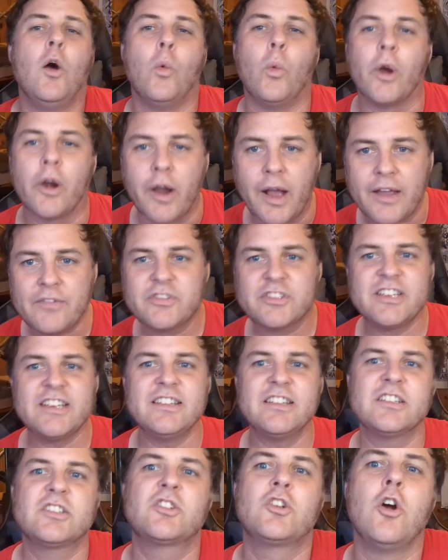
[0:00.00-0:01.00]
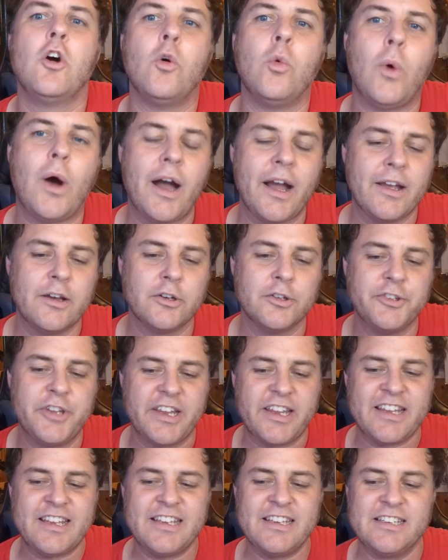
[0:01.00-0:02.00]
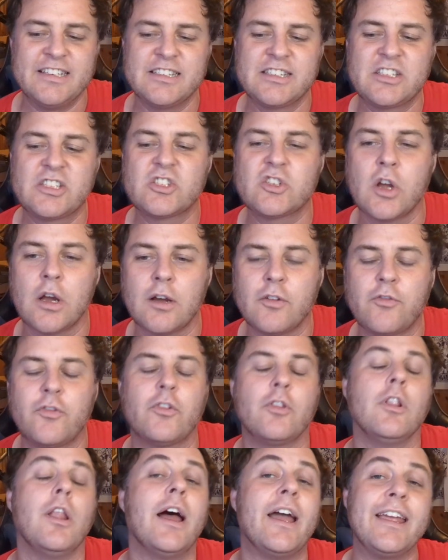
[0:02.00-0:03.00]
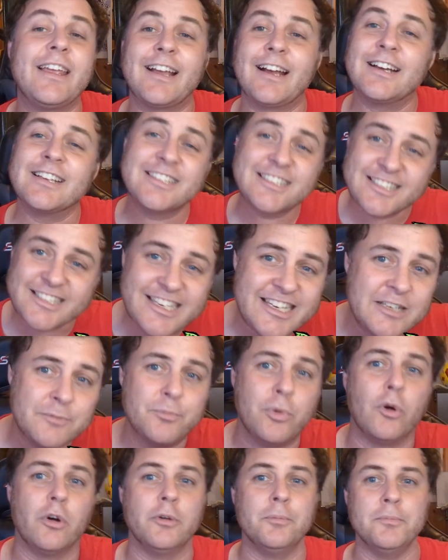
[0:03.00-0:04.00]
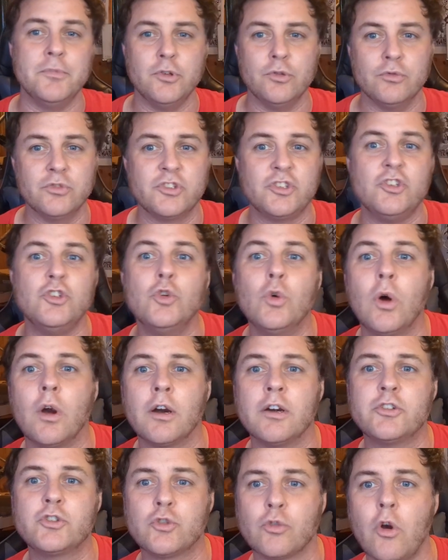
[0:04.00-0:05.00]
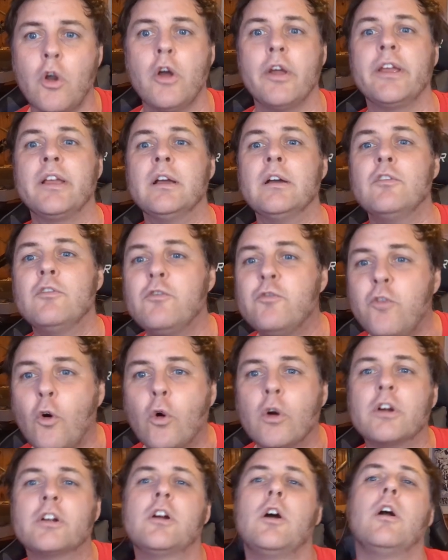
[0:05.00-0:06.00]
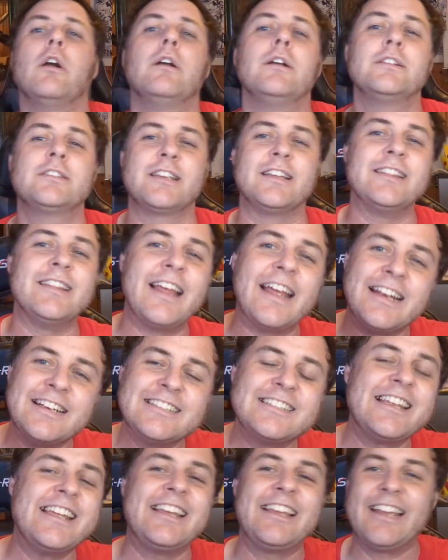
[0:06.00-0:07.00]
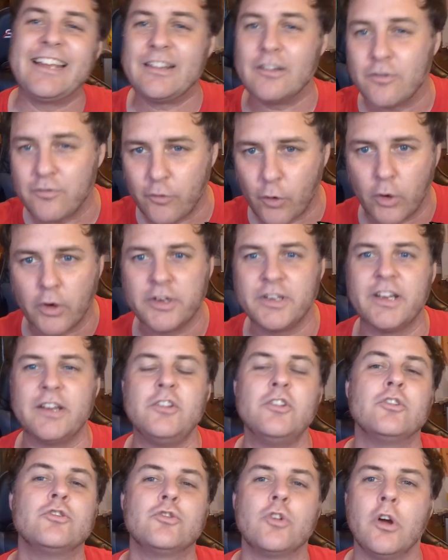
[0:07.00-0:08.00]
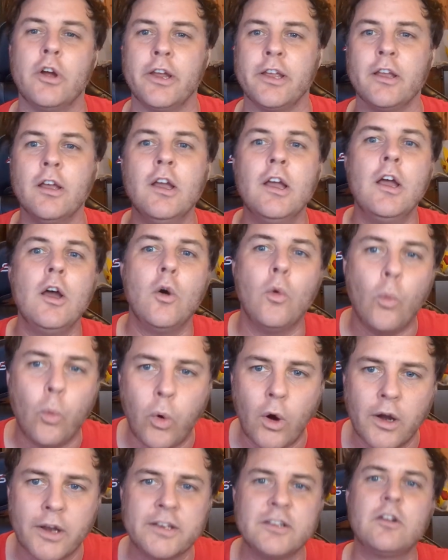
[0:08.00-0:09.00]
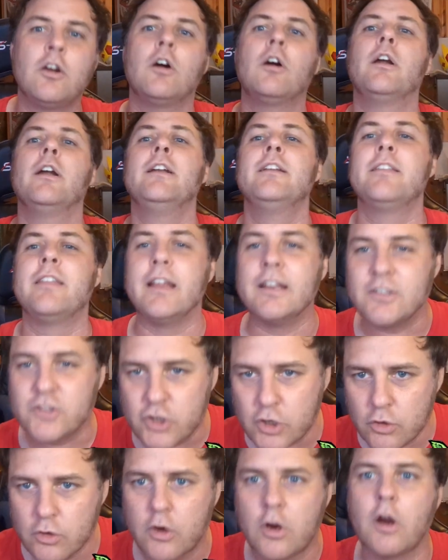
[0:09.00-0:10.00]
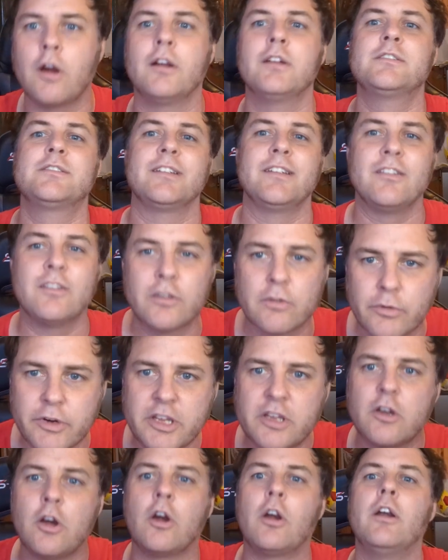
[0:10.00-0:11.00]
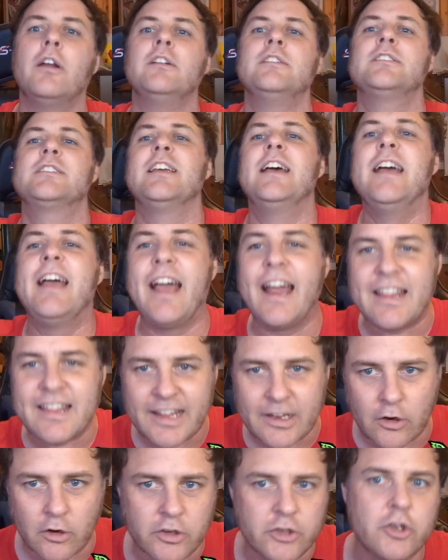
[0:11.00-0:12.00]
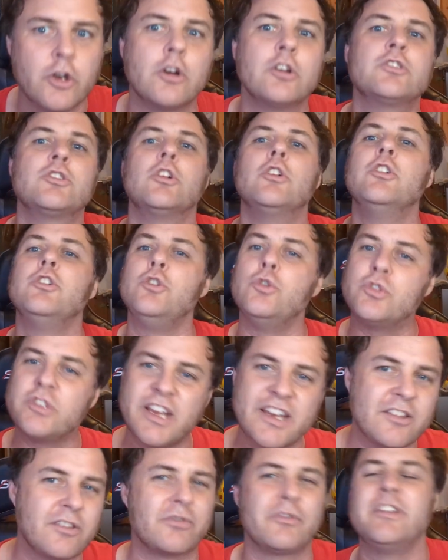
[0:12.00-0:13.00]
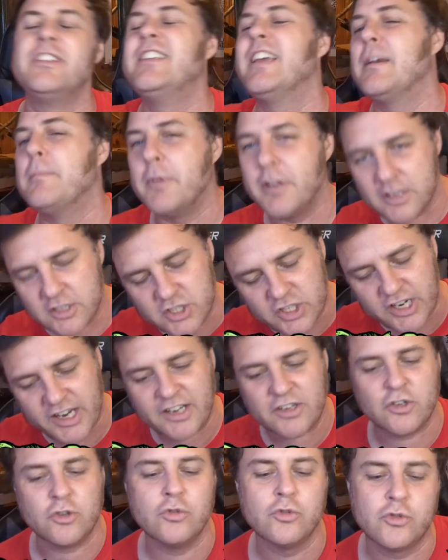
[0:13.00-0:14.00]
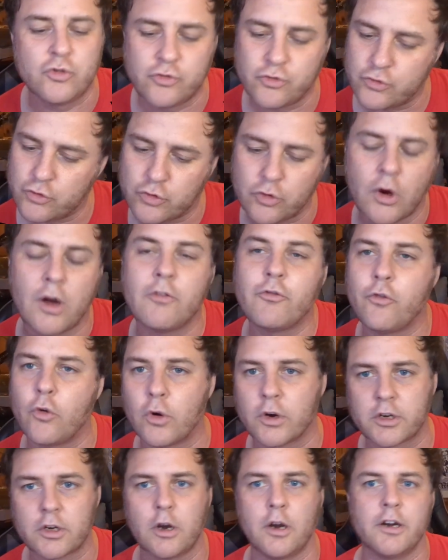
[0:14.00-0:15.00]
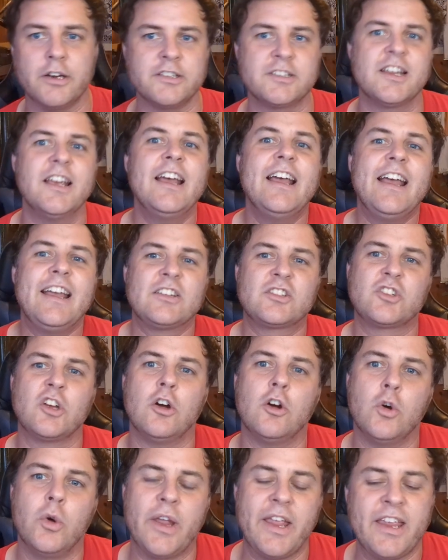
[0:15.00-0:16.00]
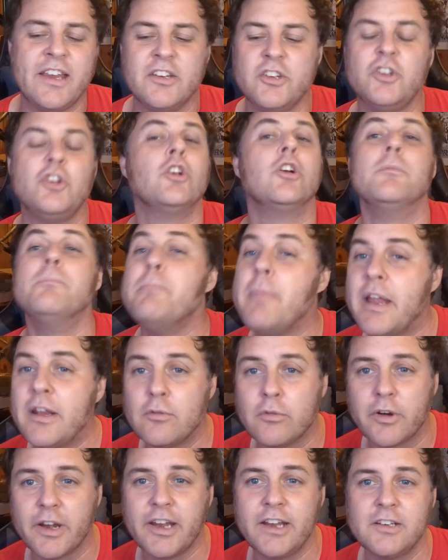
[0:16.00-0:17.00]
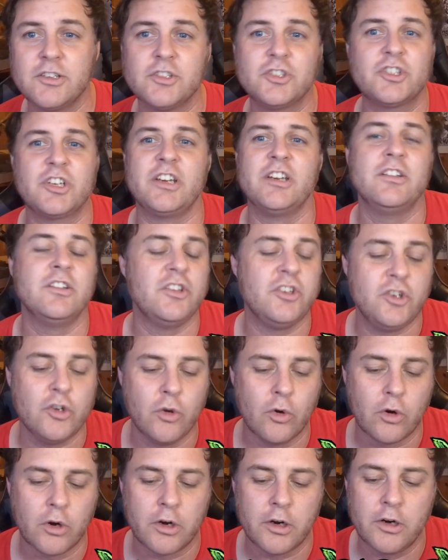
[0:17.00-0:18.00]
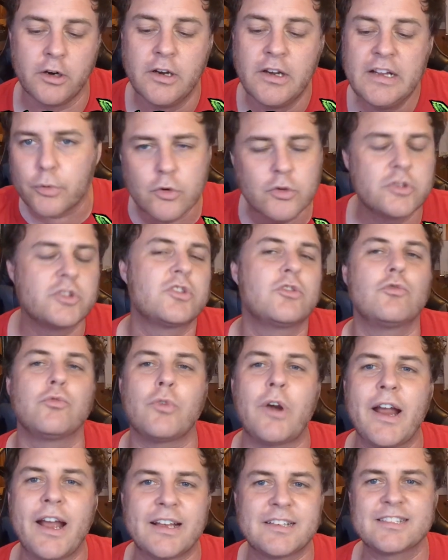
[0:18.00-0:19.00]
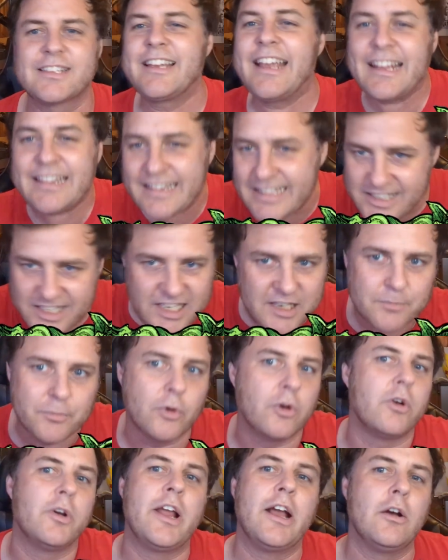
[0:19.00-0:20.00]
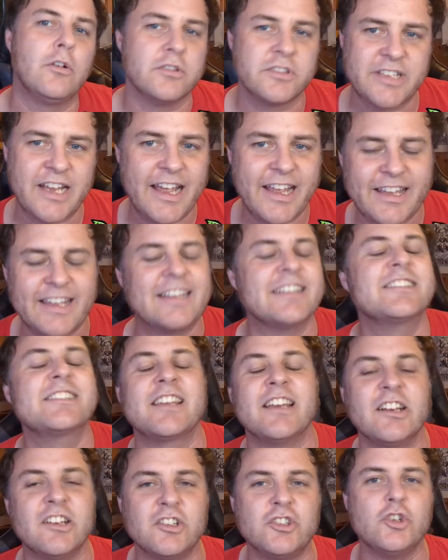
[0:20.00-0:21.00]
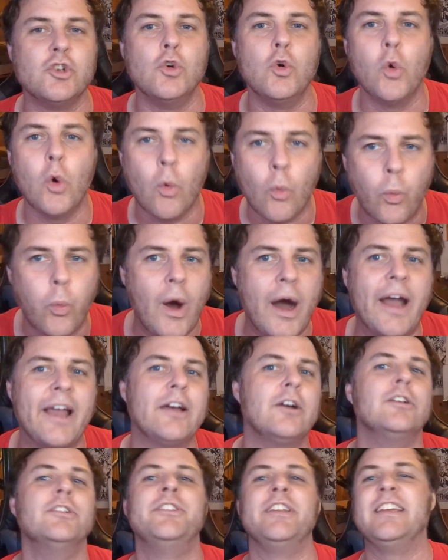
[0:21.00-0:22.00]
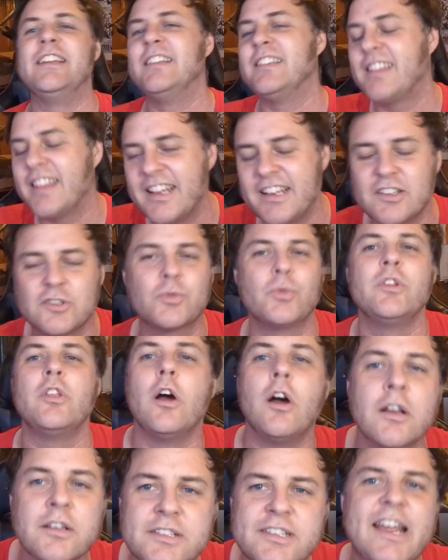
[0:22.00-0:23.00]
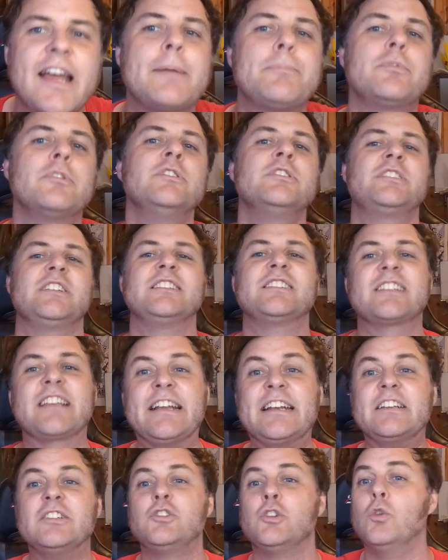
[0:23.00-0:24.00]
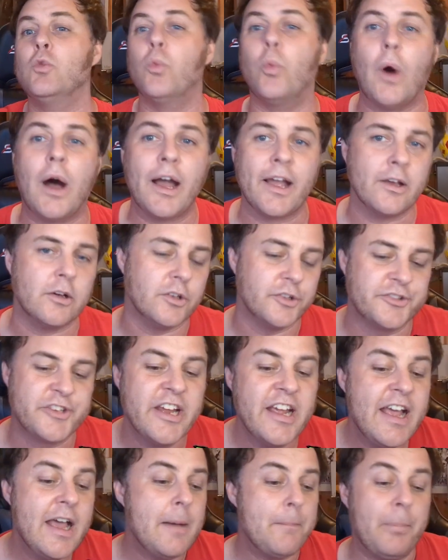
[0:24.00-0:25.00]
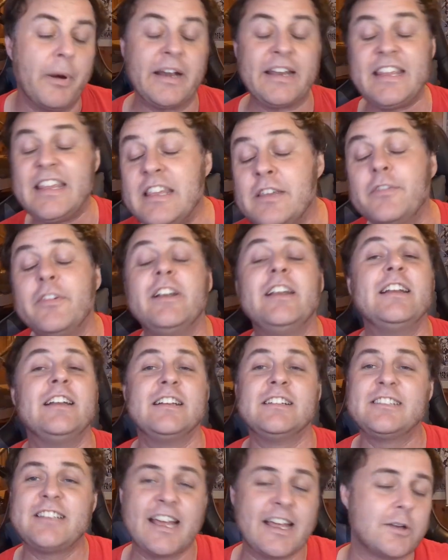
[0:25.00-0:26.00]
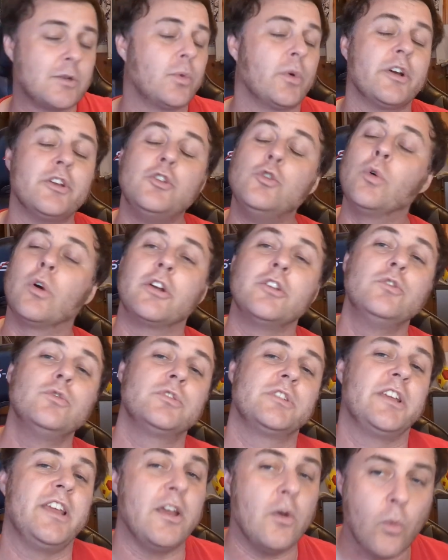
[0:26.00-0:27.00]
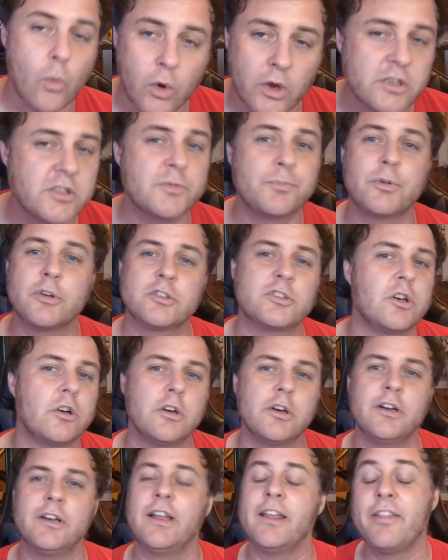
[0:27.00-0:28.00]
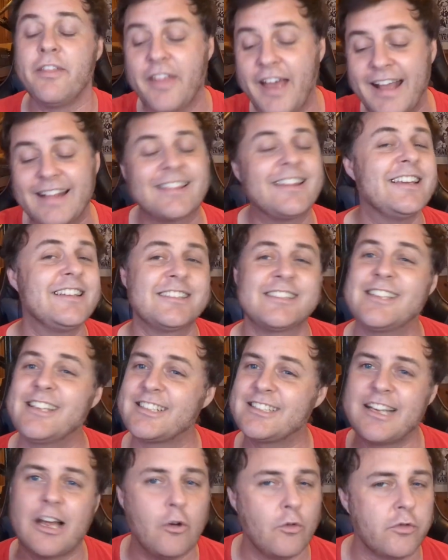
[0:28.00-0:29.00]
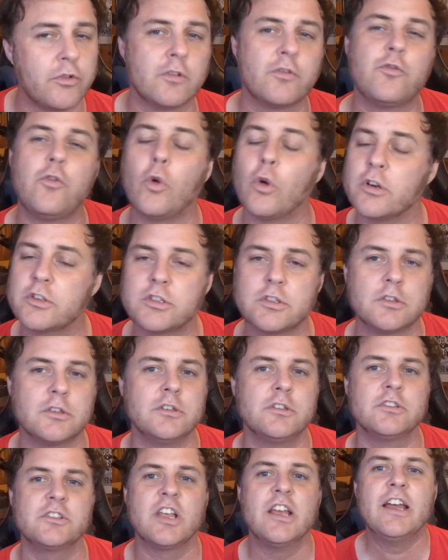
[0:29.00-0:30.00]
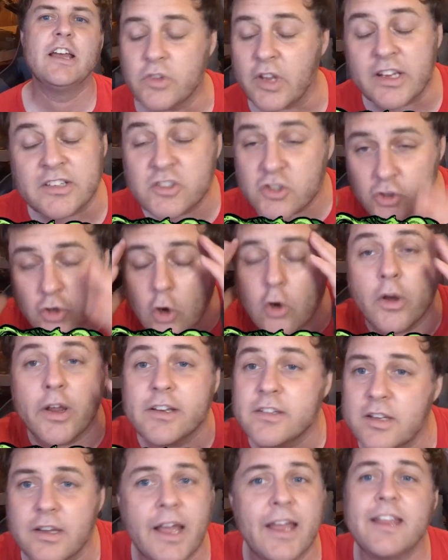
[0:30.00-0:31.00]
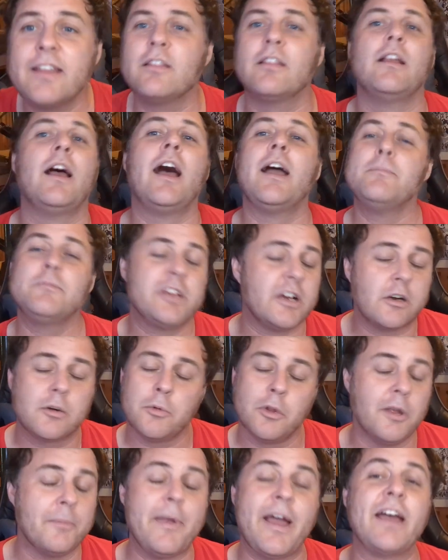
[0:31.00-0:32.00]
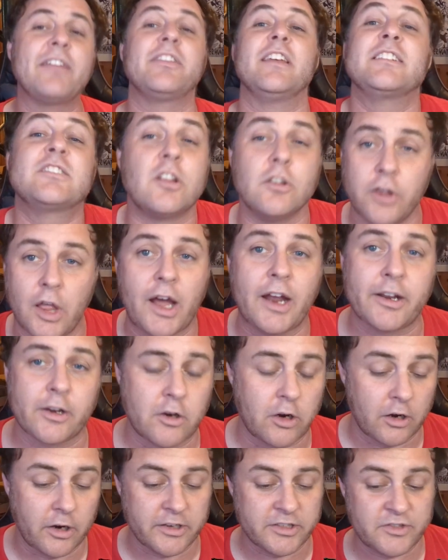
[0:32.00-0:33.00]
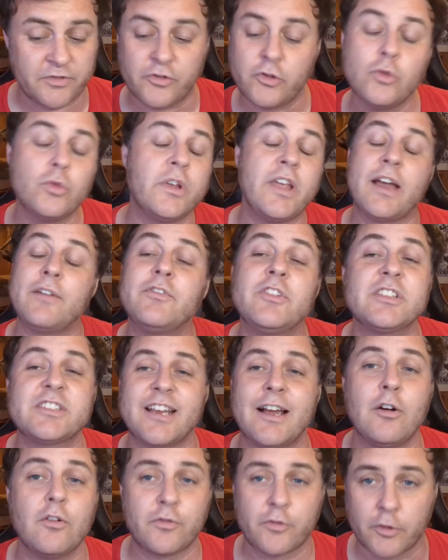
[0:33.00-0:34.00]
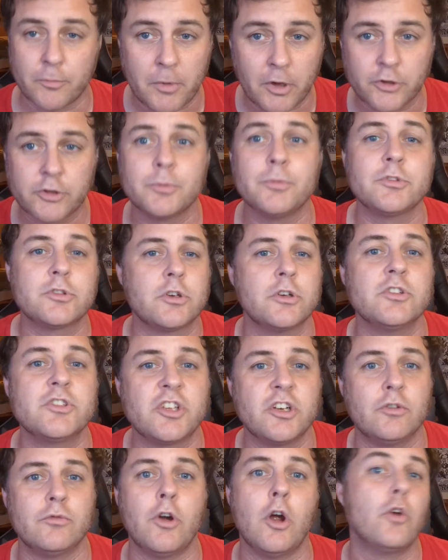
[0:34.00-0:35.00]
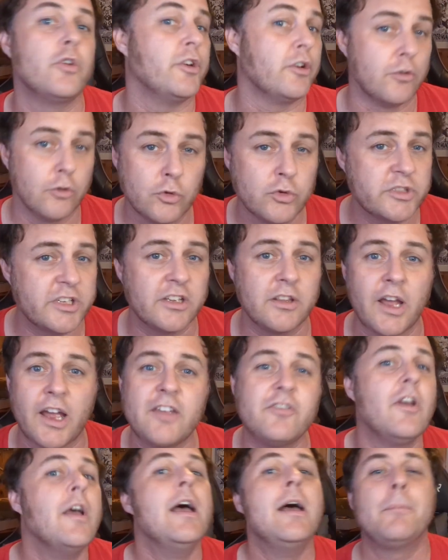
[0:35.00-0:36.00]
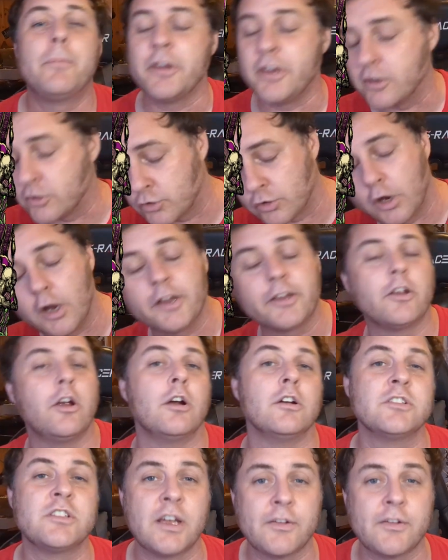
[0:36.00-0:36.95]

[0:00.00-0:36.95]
Where I've seen this go wild is stuff like a Seedborn Muse. You are drawing 4 cards and then taking the 4. You're drawing 1 card, then 2 cards, then 3 cards, and then on your turn you take 3 damage and you draw 4 cards. So in your mid-range, in your Bruce Thrass get the Seedborn out deck, it's gonna do wild. In things with untappers, it's gonna do wild. But even in a deck where you are using it once per turn, that thing sticks out for 4 turns. I'm terrible at math. That's a lot of cards. If you have this out for multiple turns in a row, you're losing life, but you're drawing cards.